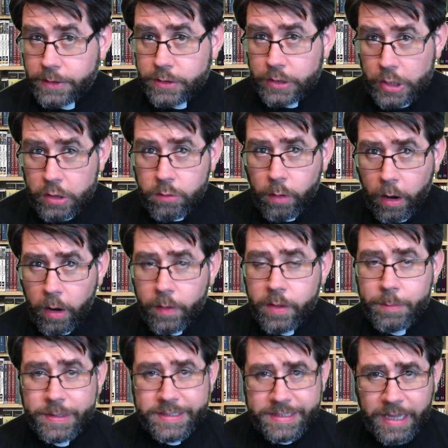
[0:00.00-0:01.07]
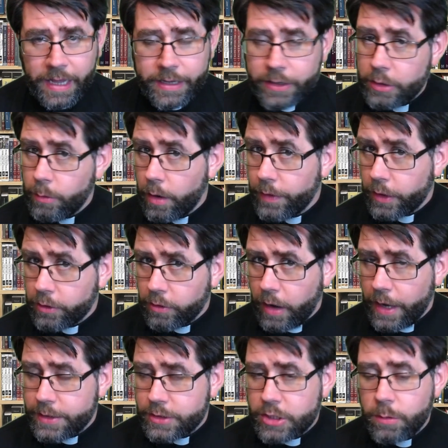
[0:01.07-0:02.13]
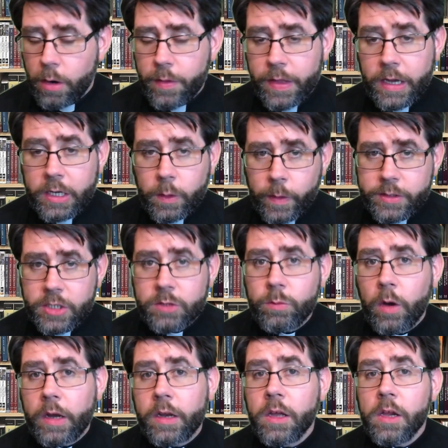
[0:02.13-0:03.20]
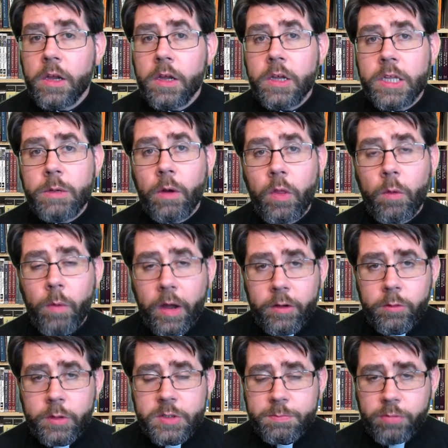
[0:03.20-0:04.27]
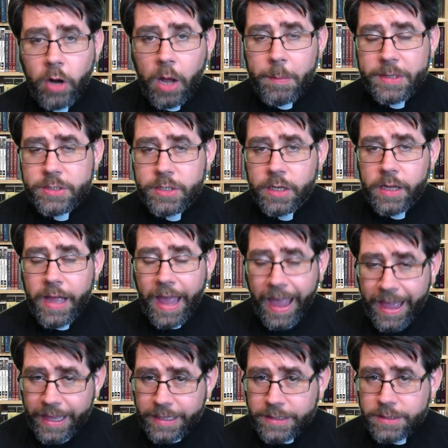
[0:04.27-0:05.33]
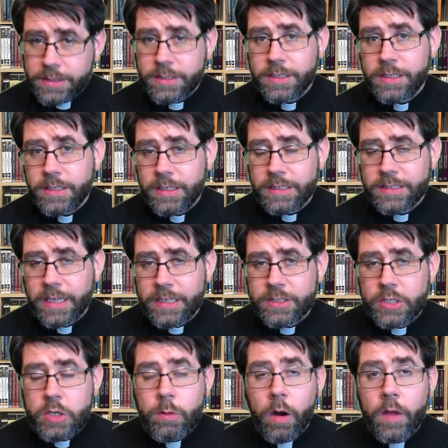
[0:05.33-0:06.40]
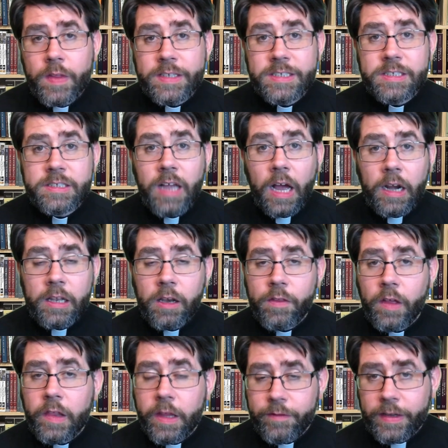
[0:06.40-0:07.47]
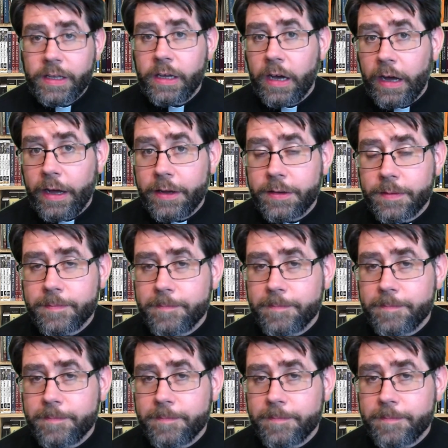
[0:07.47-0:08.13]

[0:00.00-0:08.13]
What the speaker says: you are the Messiah. You are the Christ. You are the anointed one. You one who was promised. And he says, you are the Son of the living God.